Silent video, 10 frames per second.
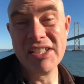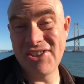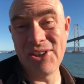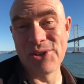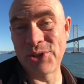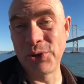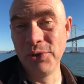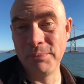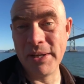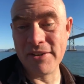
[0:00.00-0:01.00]
Still, it's a
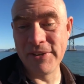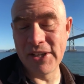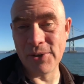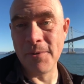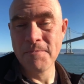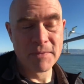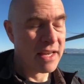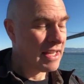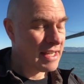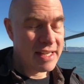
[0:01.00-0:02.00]
cool bit of video.
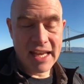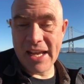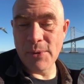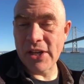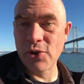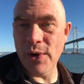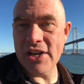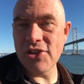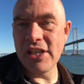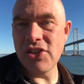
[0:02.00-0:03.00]
Anyway,
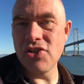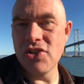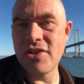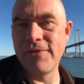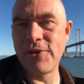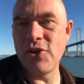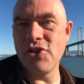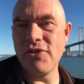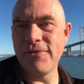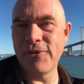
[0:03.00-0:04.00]
congratulations to
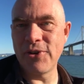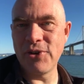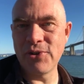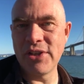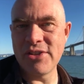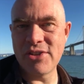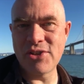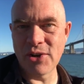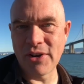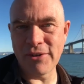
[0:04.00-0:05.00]
Virgin for your
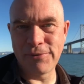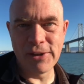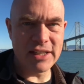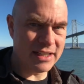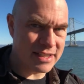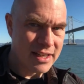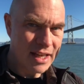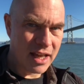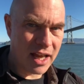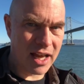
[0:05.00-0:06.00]
historic flight.
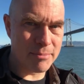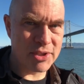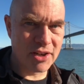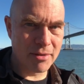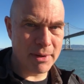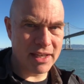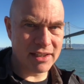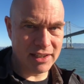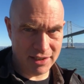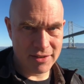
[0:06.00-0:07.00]
I'm Scott
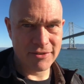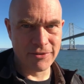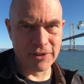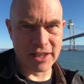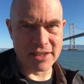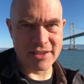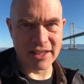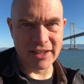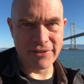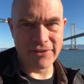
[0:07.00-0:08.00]
Manley. Fly safe.